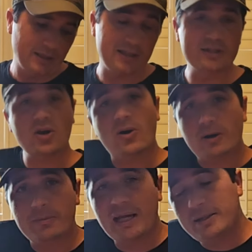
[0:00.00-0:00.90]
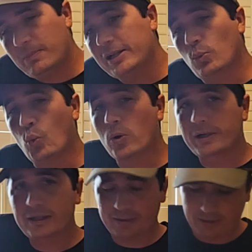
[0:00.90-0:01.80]
These are made by the
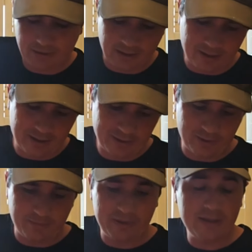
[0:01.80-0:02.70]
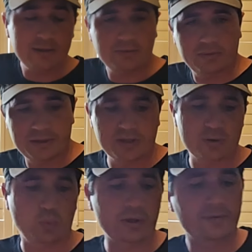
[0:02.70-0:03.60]
Warnick company, which
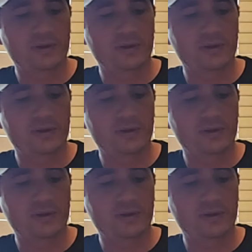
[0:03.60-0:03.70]
is one